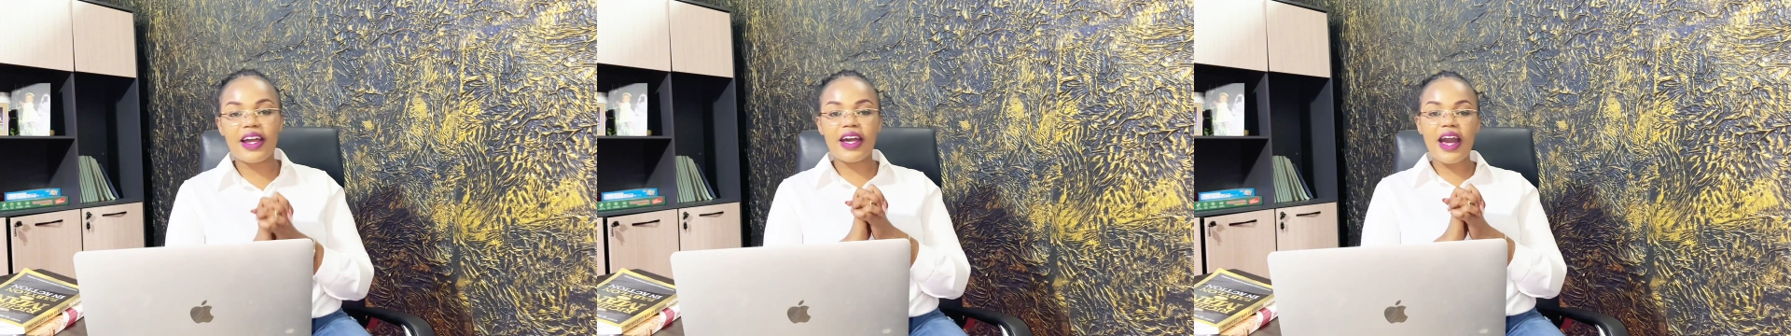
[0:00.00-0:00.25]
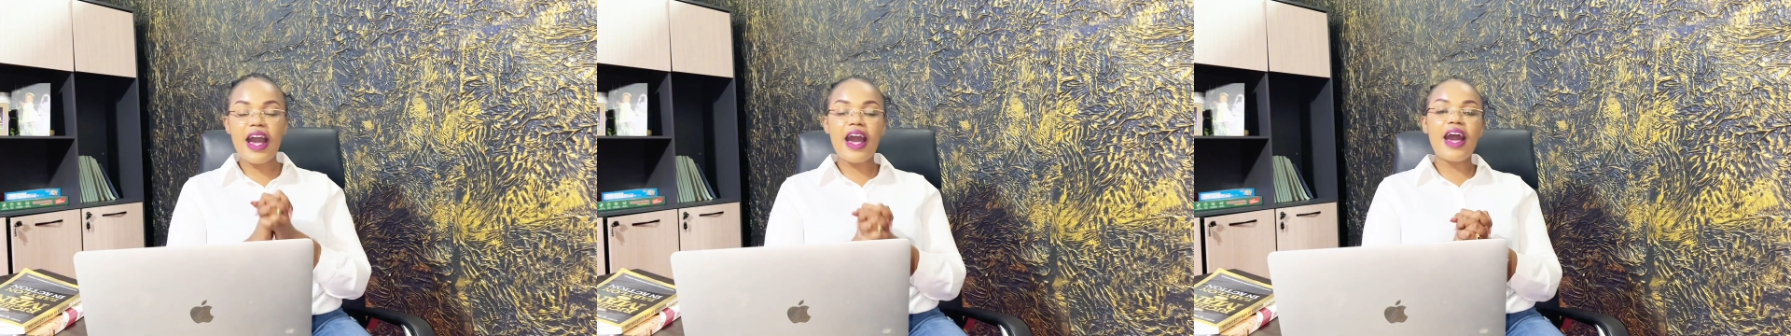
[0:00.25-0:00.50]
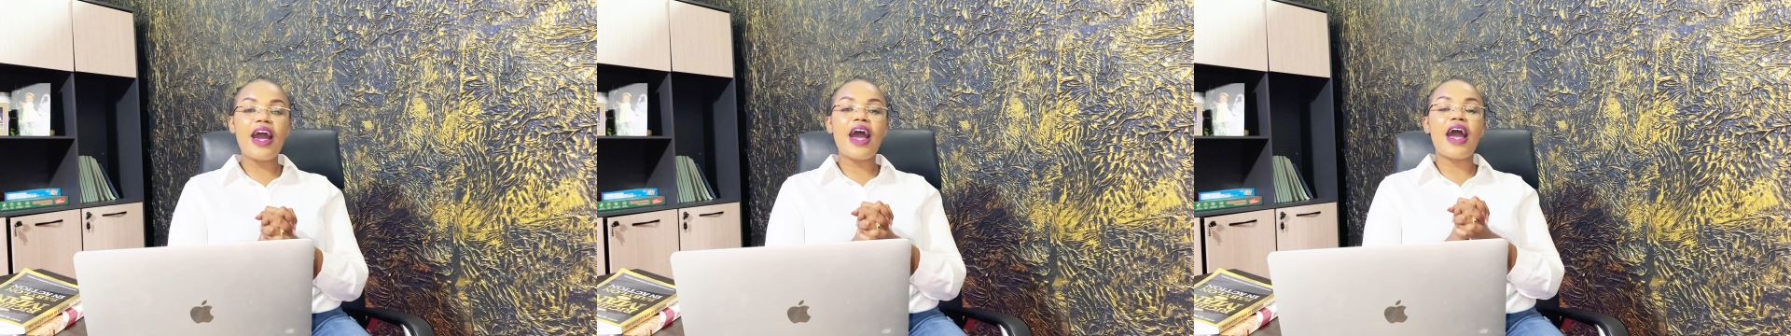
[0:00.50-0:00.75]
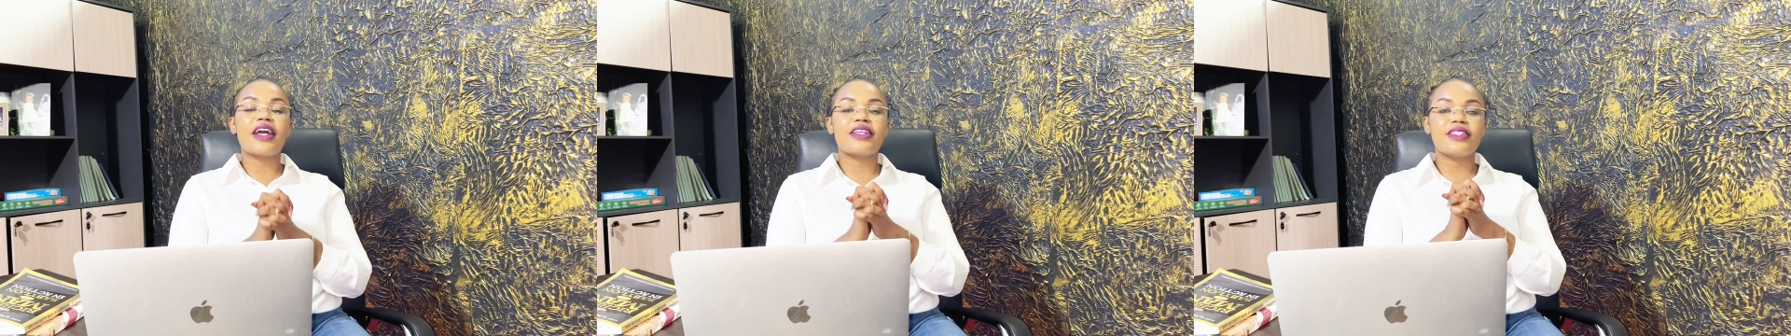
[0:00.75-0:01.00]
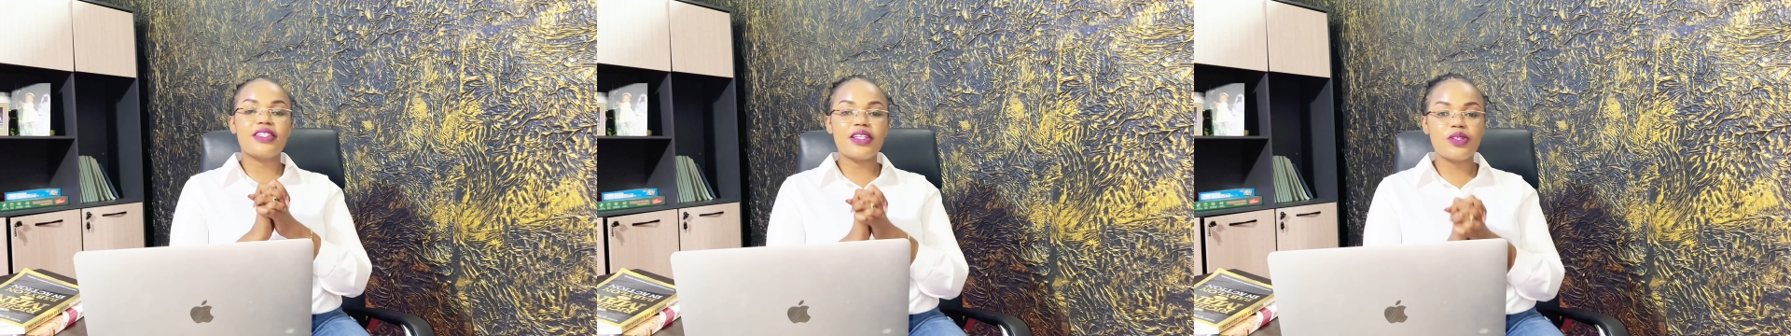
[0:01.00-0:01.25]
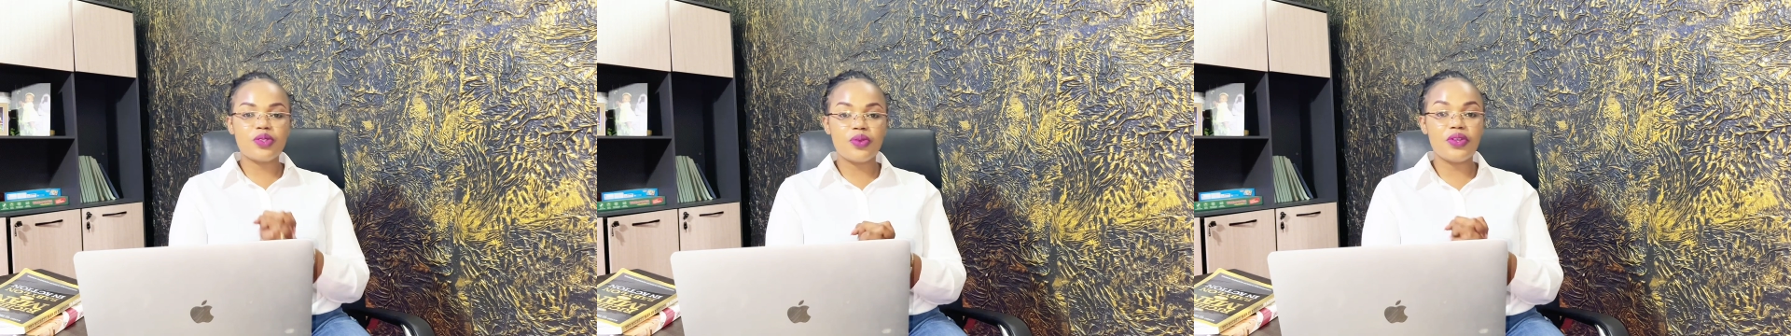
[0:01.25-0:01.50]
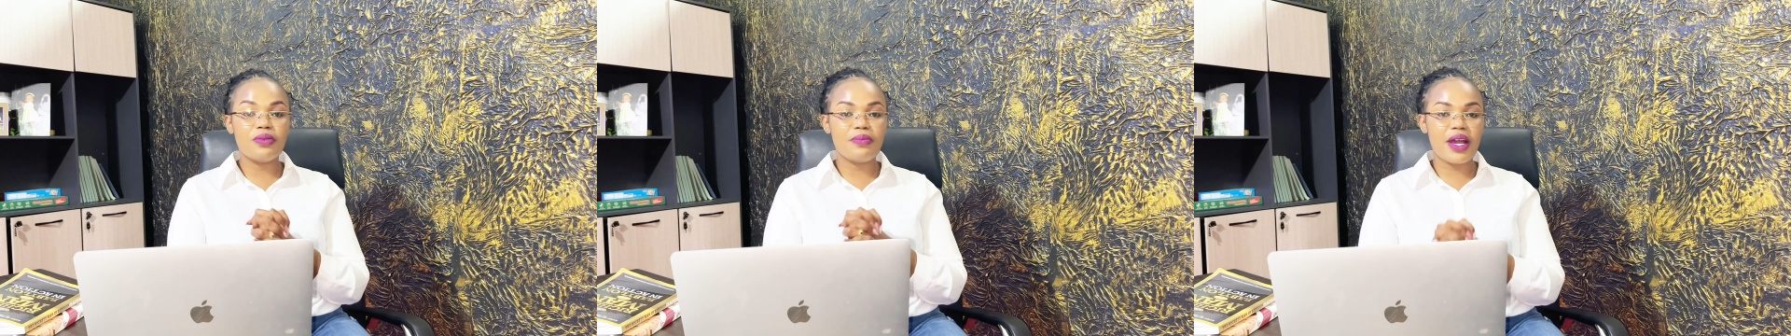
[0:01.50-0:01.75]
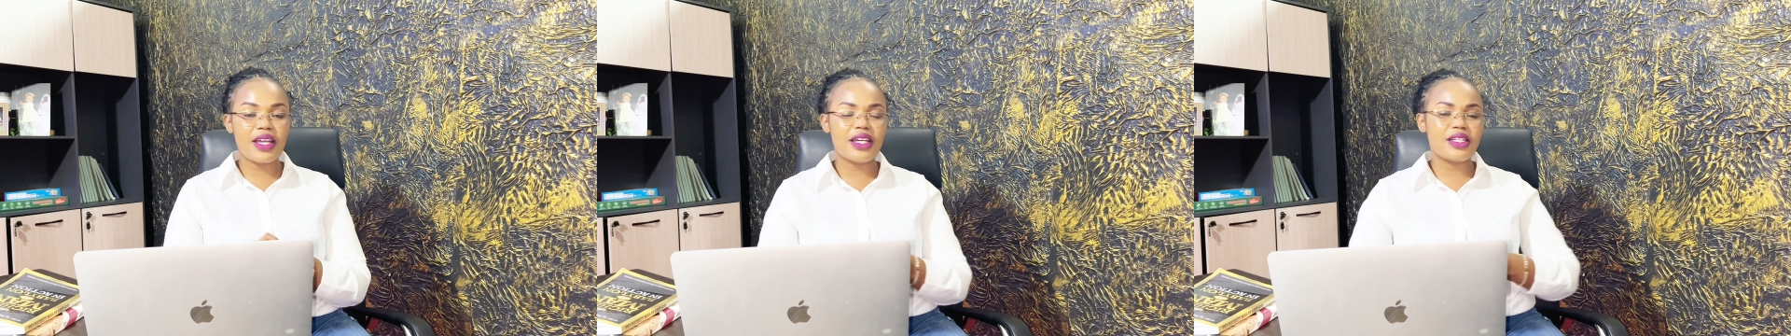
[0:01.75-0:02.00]
car accessory
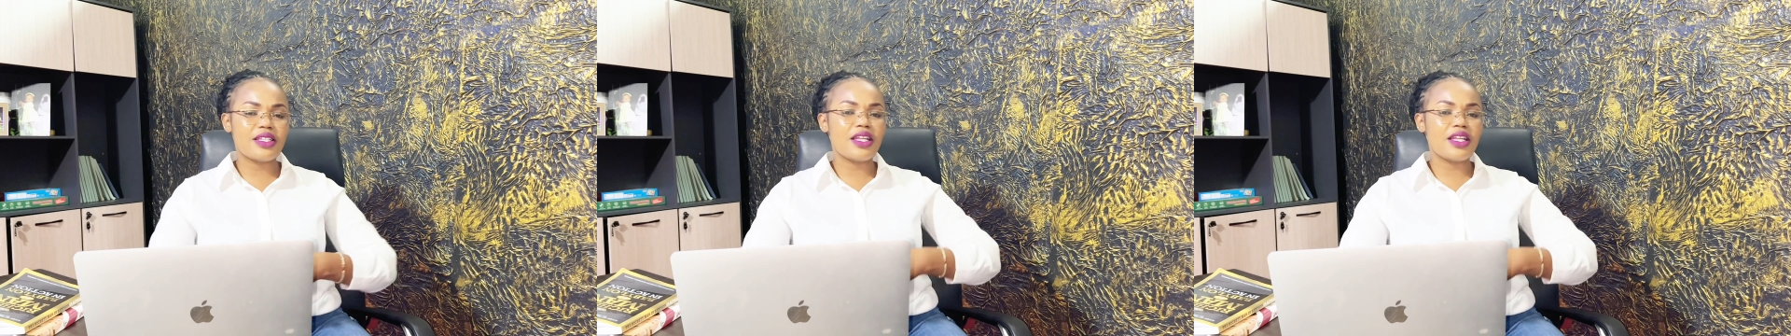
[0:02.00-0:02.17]
market,